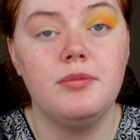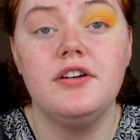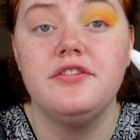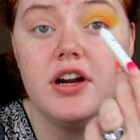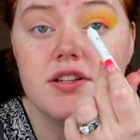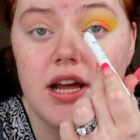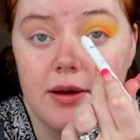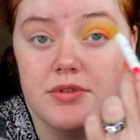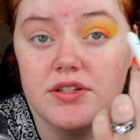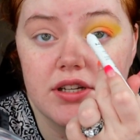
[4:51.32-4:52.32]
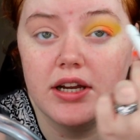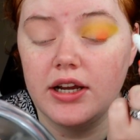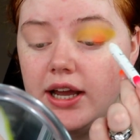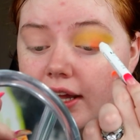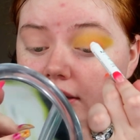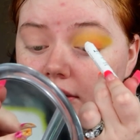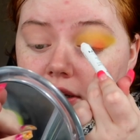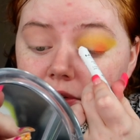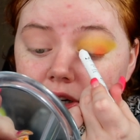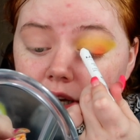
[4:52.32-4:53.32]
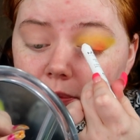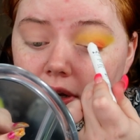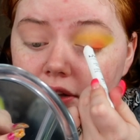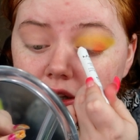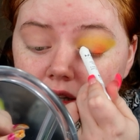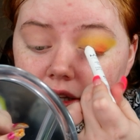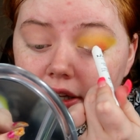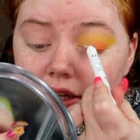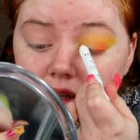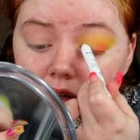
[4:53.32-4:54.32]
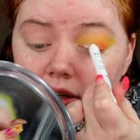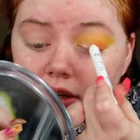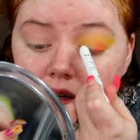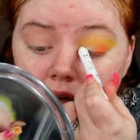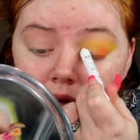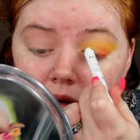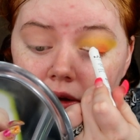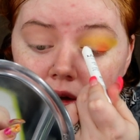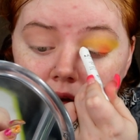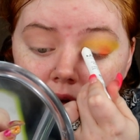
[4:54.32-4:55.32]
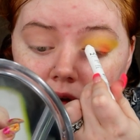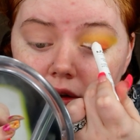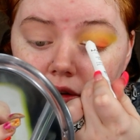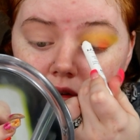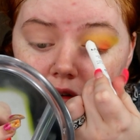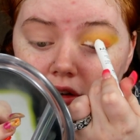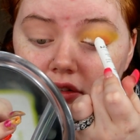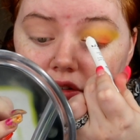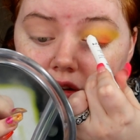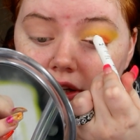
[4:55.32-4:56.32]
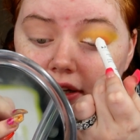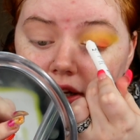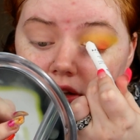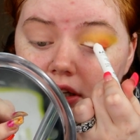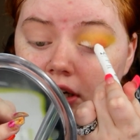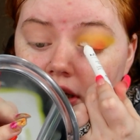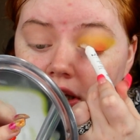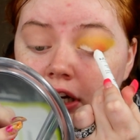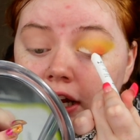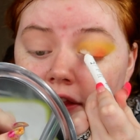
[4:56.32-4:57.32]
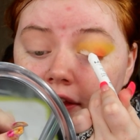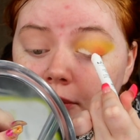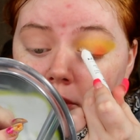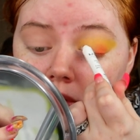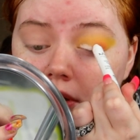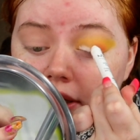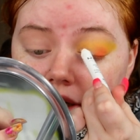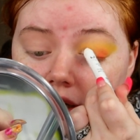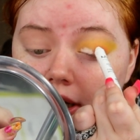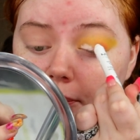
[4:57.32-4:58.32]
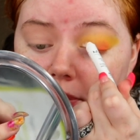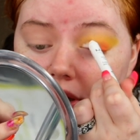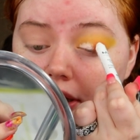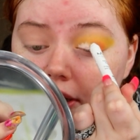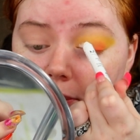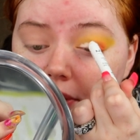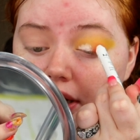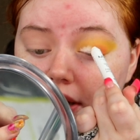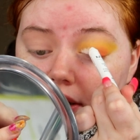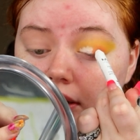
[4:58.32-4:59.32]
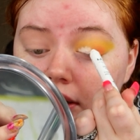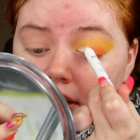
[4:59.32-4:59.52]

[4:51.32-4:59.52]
But first, I'm just gonna kind of load it up on the lid just to lay down the color and then we'll clean it up here in a minute.